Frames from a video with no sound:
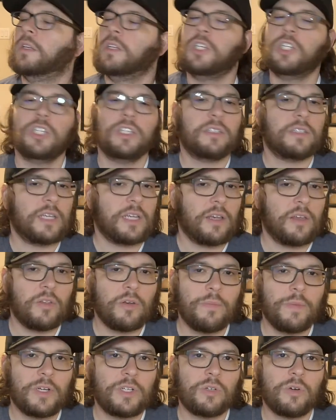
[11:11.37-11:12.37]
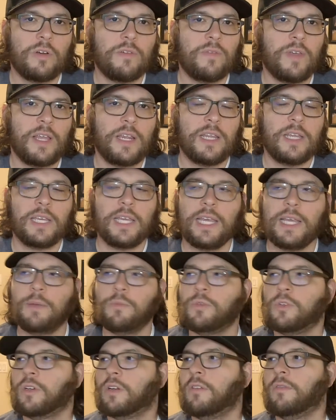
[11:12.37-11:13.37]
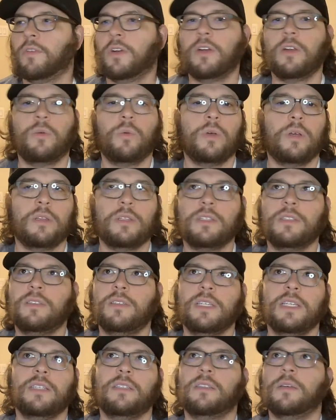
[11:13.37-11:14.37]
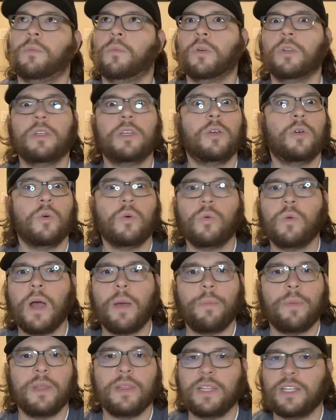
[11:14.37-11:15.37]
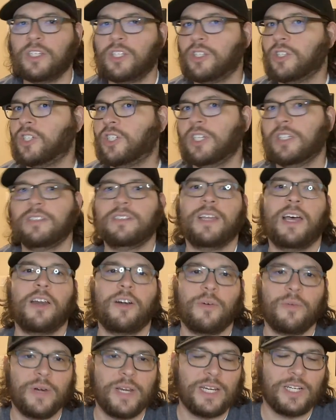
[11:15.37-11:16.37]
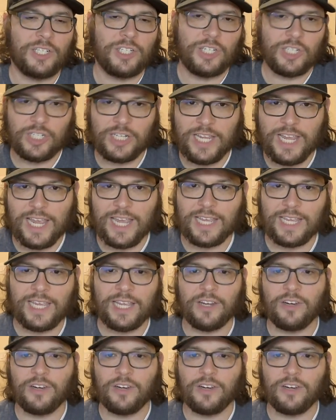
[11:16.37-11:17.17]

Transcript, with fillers: Just like other Metroidvania games, you're going to very quickly see some really cool weapon that's just out of reach that you can't get,